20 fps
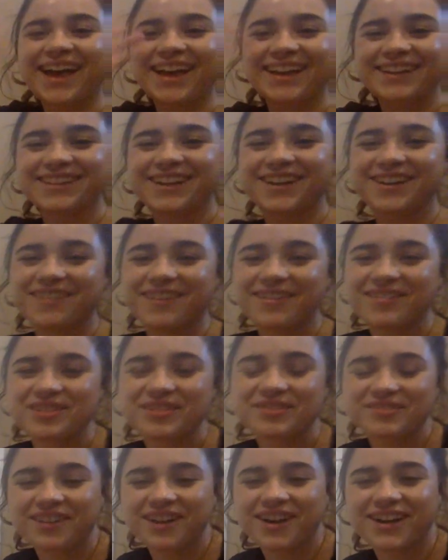Hello
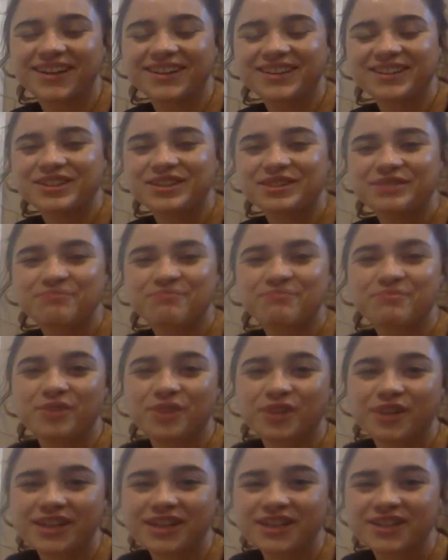everyone, good
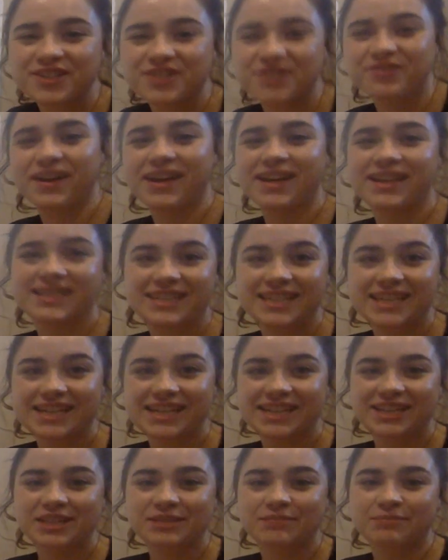morning
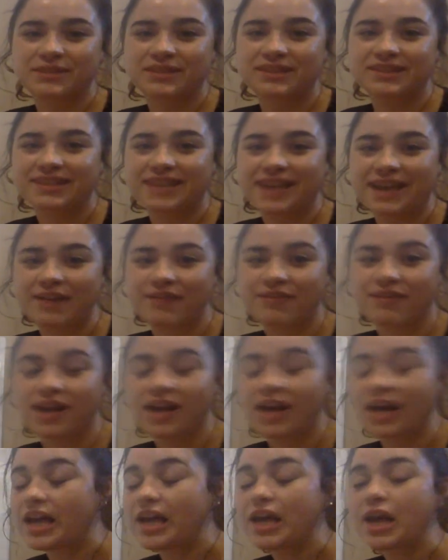218, it's Miss
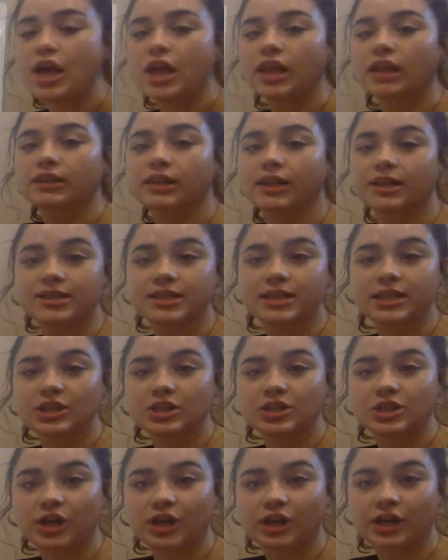Sarah. Let's
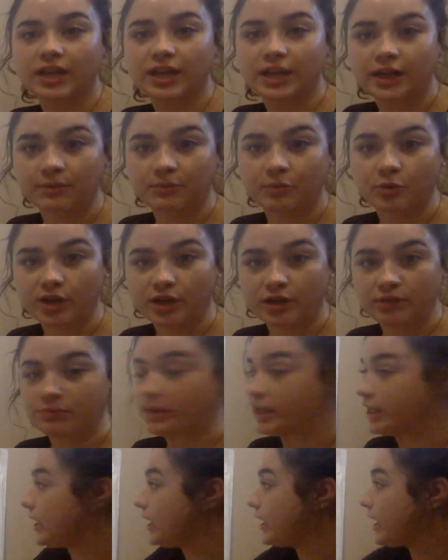get started on our morning
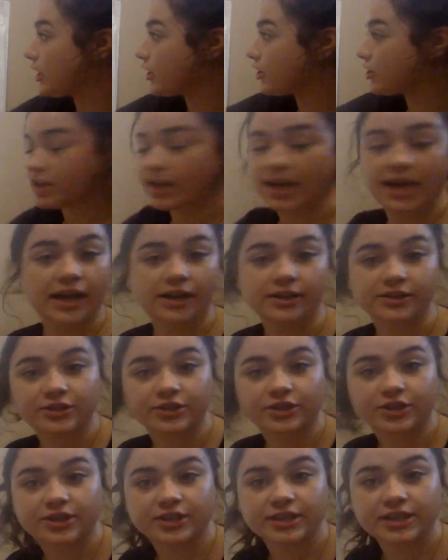meeting and our
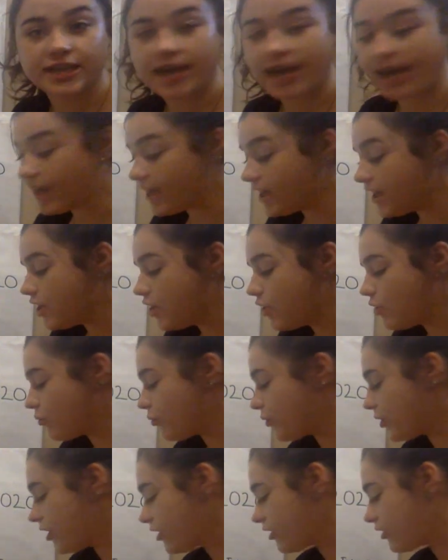calendar today.
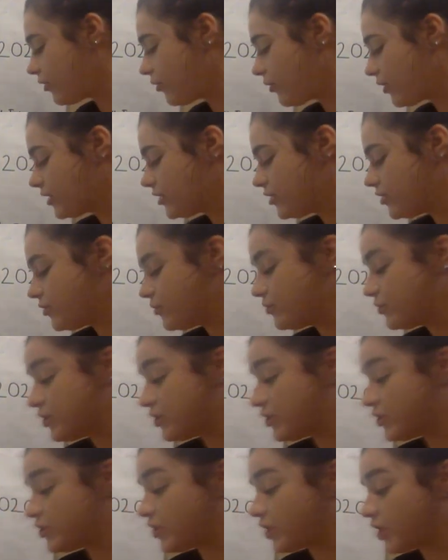We are going to
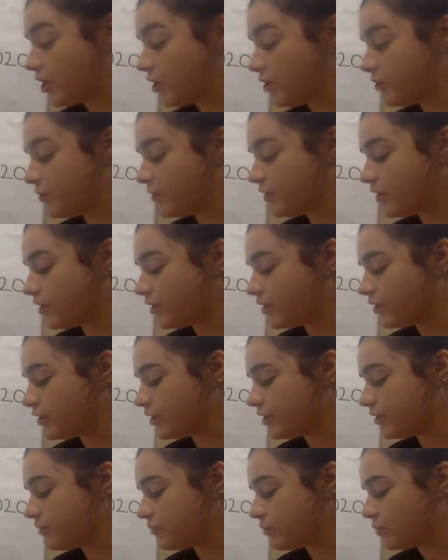start with our
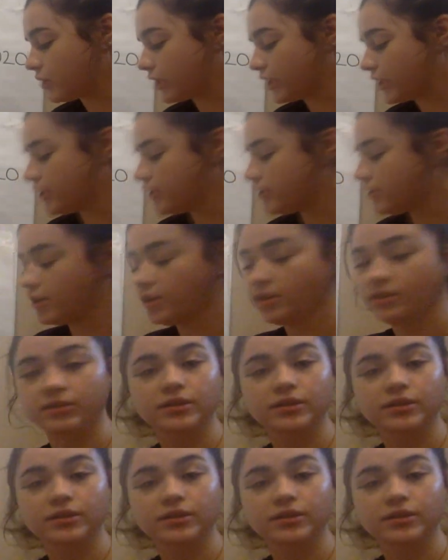good morning song.